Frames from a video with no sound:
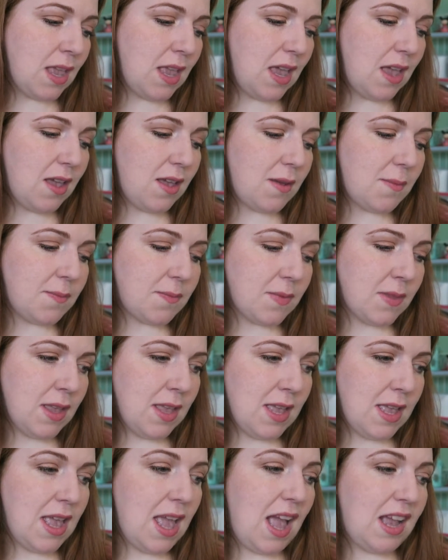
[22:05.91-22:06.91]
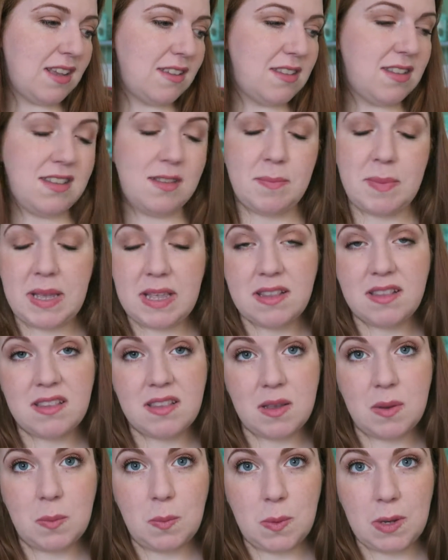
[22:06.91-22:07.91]
I guess it
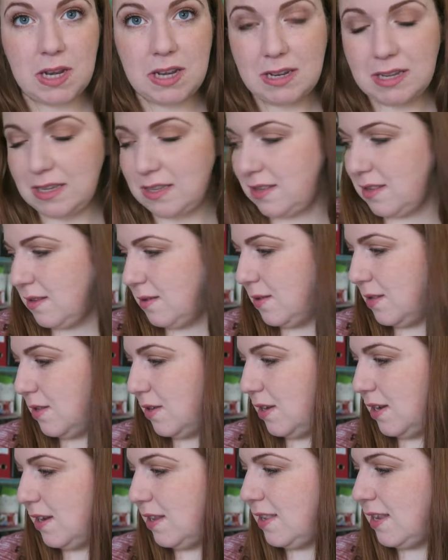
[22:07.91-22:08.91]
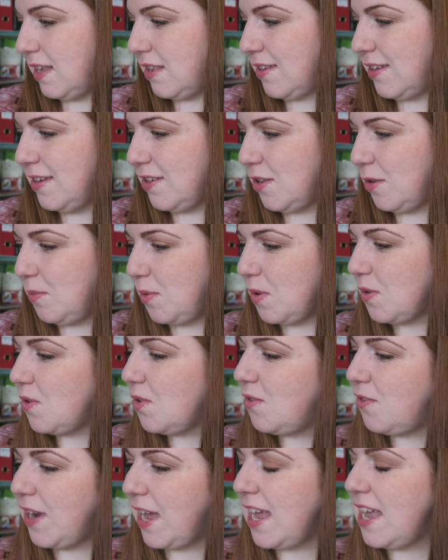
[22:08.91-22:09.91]
depends when the next little box
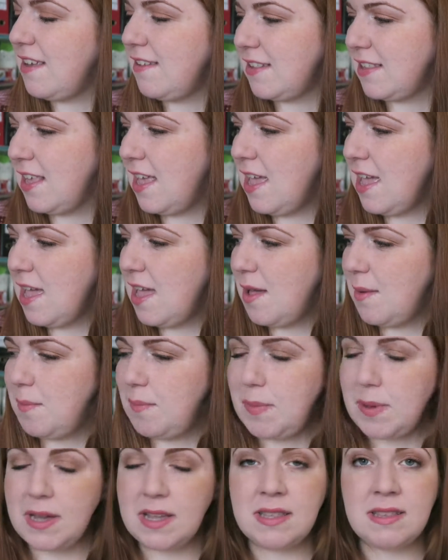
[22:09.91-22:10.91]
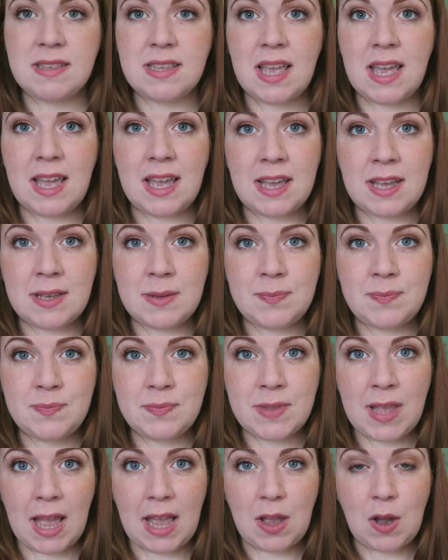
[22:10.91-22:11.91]
arrives. But
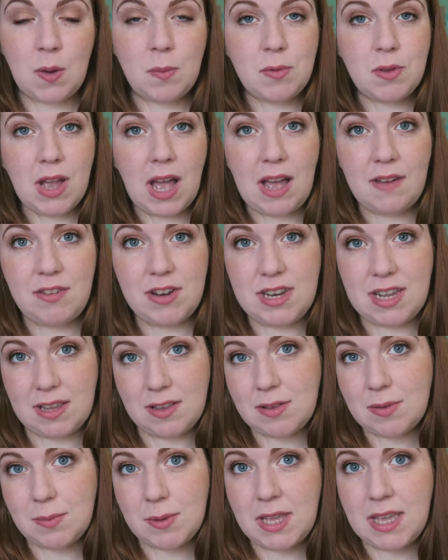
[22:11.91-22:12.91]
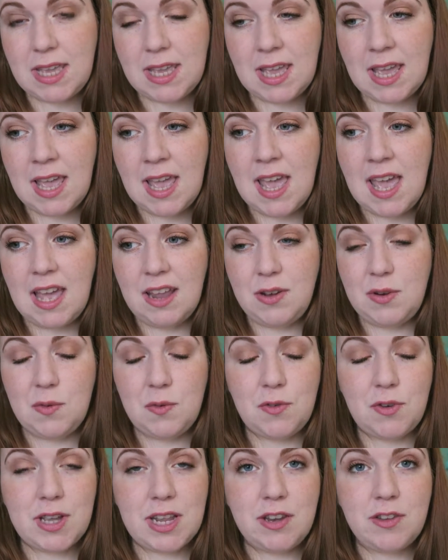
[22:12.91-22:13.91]
I hope you have a nice week.
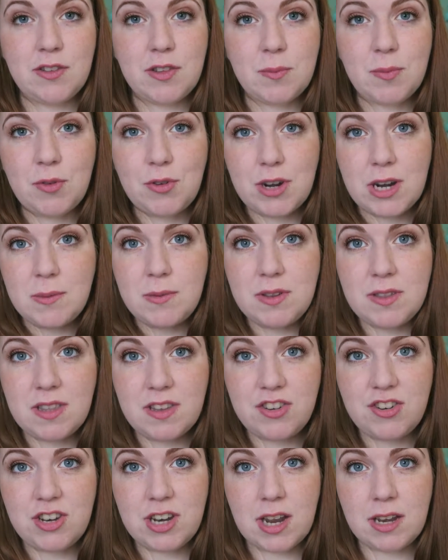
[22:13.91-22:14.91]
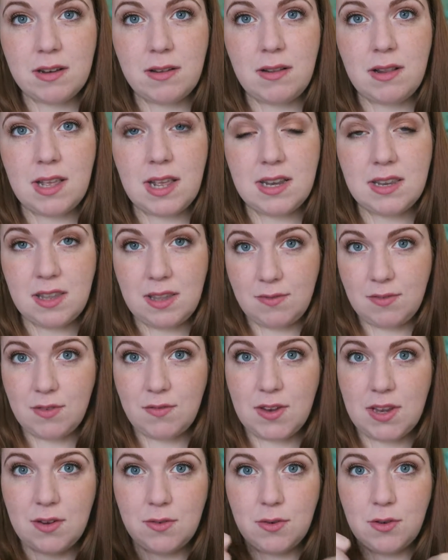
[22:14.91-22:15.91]
Don't forget to subscribe to this channel and give
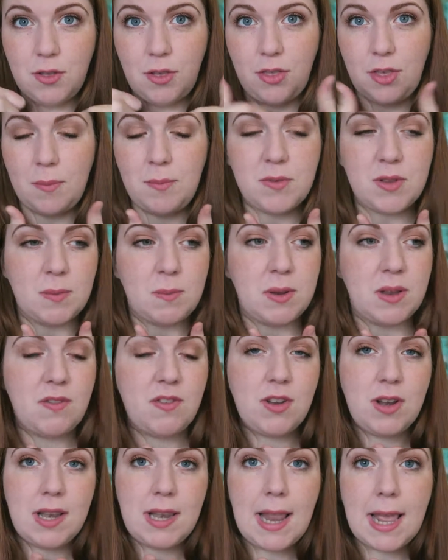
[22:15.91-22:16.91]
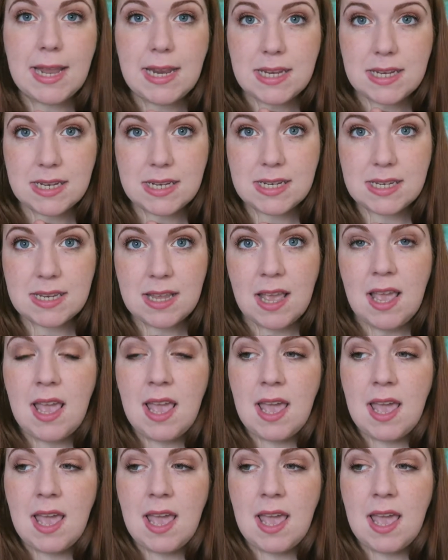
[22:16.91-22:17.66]
the video a thumbs up if you liked it.